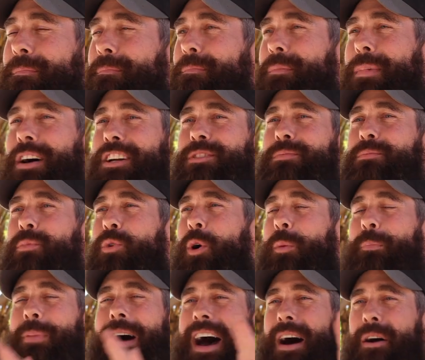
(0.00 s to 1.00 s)
much more
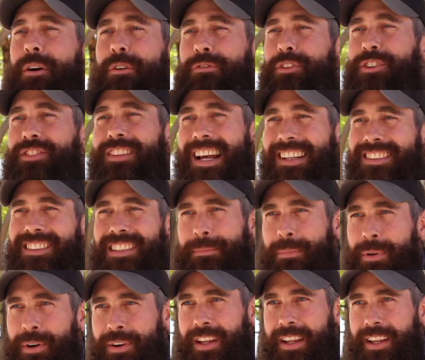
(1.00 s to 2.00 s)
powerful
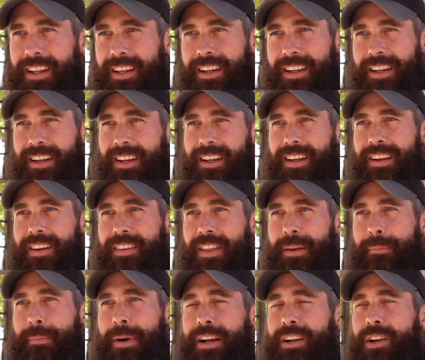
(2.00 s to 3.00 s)
testimony
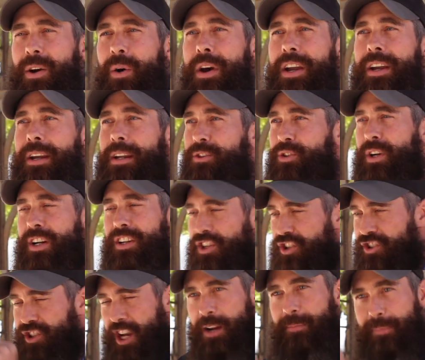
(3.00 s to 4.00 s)
than by going and trying to
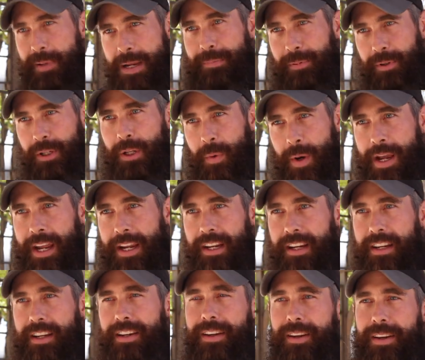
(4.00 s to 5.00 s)
shake people awake.
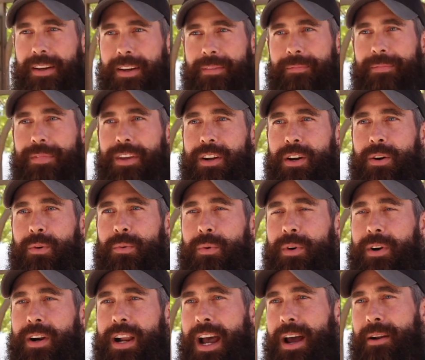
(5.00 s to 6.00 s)
You know,
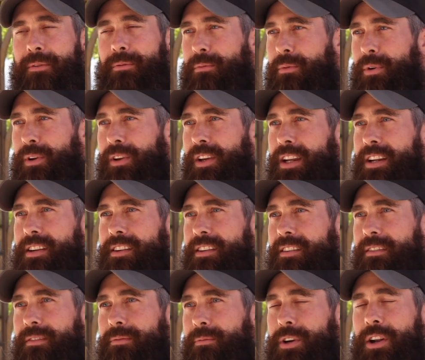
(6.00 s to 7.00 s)
we're not really,
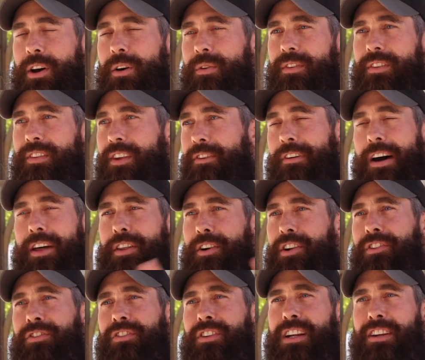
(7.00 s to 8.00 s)
the Father
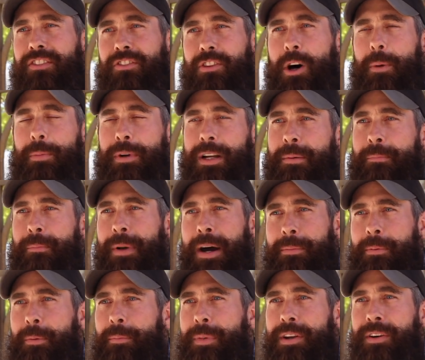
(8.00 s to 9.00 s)
doesn't need us to all become
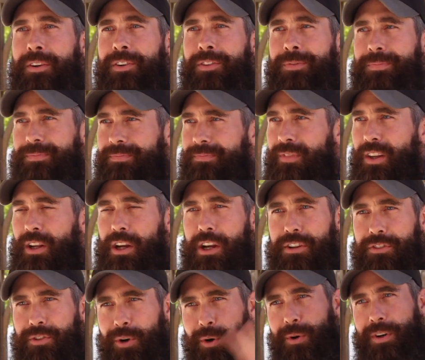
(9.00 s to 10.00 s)
Bible beaters
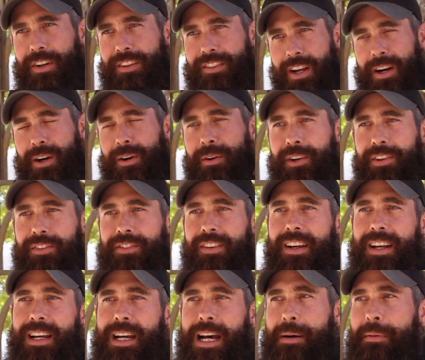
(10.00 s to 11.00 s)
and Torah terrorists
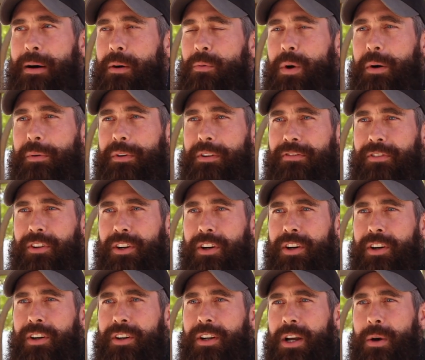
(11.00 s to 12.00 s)
about what we've
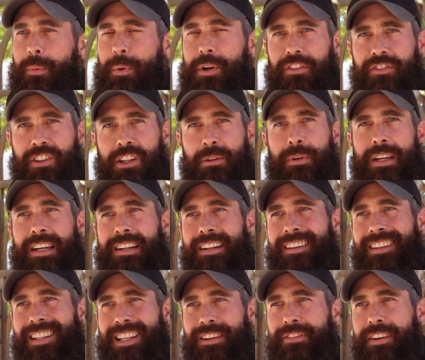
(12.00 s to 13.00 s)
learned. We just need to begin to
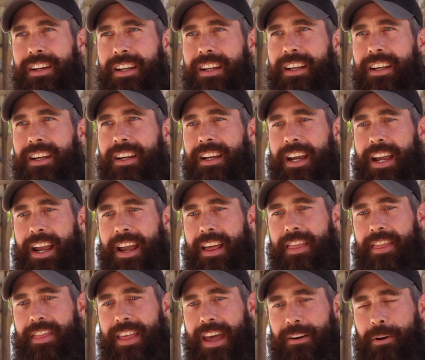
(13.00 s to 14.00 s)
live it,
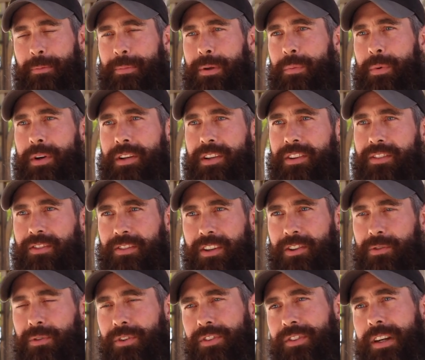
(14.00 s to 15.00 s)
and that will be witness
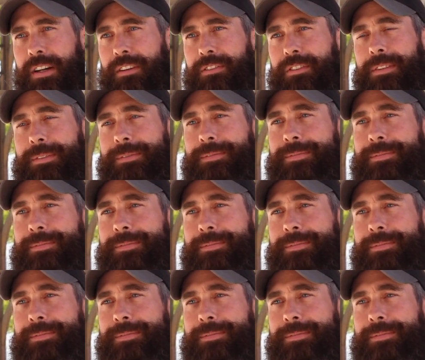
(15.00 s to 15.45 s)
unto itself.